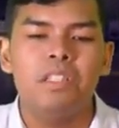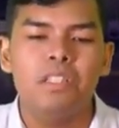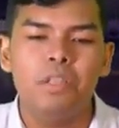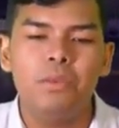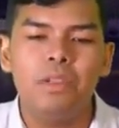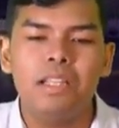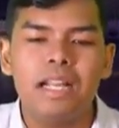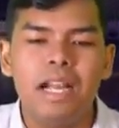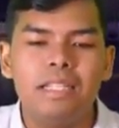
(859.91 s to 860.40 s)

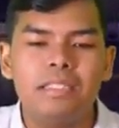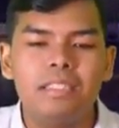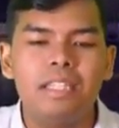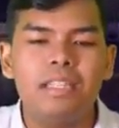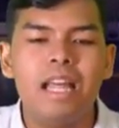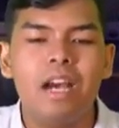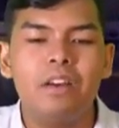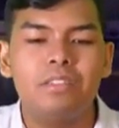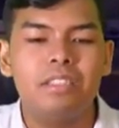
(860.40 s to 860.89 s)
So, we
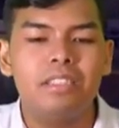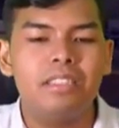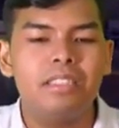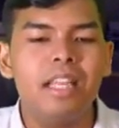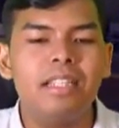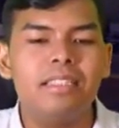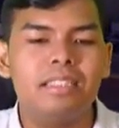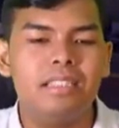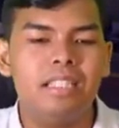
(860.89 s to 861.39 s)
cancel out
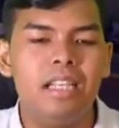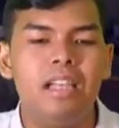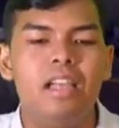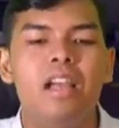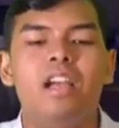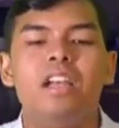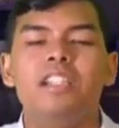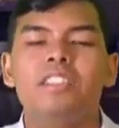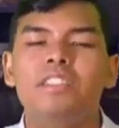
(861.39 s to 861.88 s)
sixty.